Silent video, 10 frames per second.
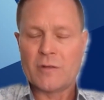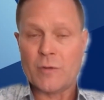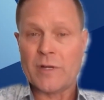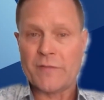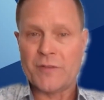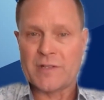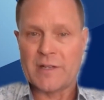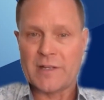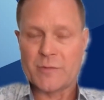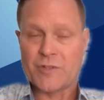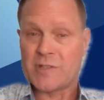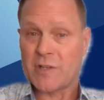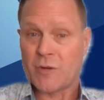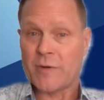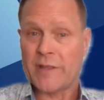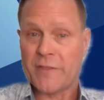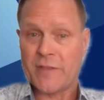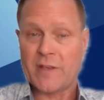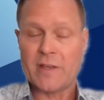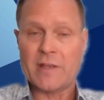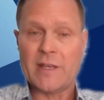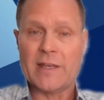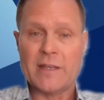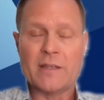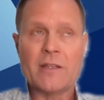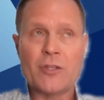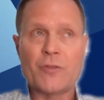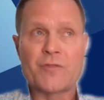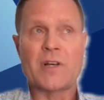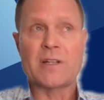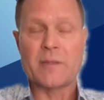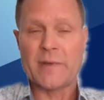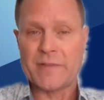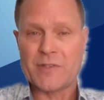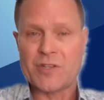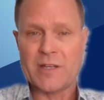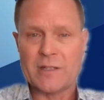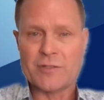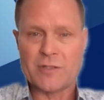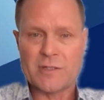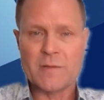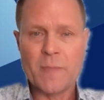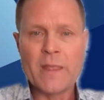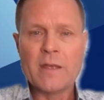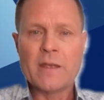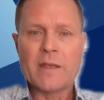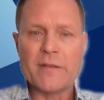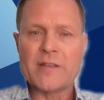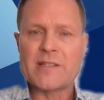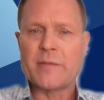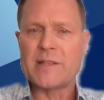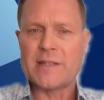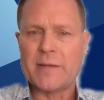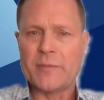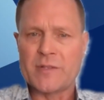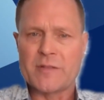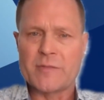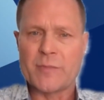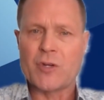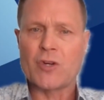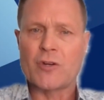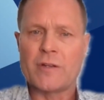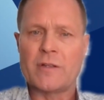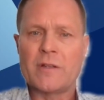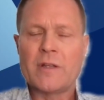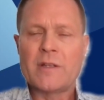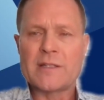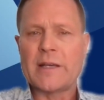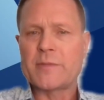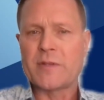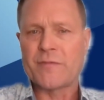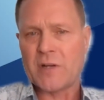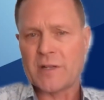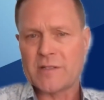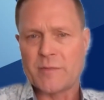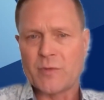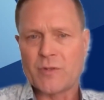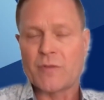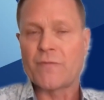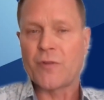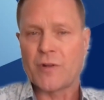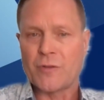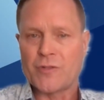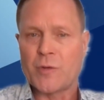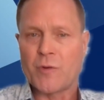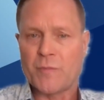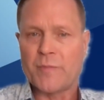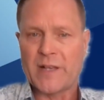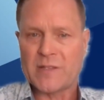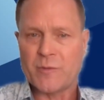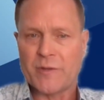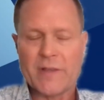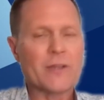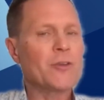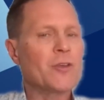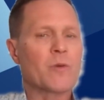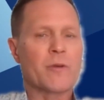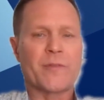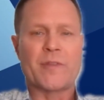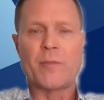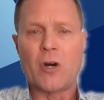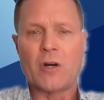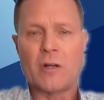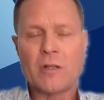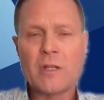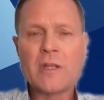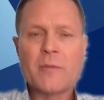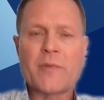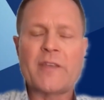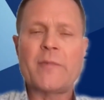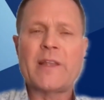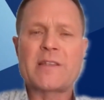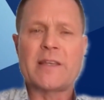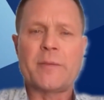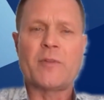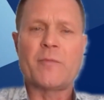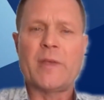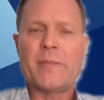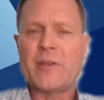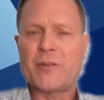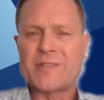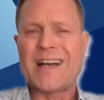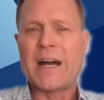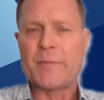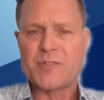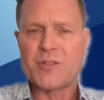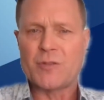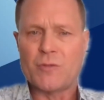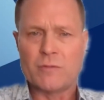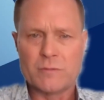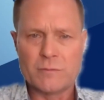quite a few times, which is a great thing, and you've talked about the challenges. Give us some examples of some current types of customers or verticals you work best with. I know you work with them all. Give an example of maybe your top two.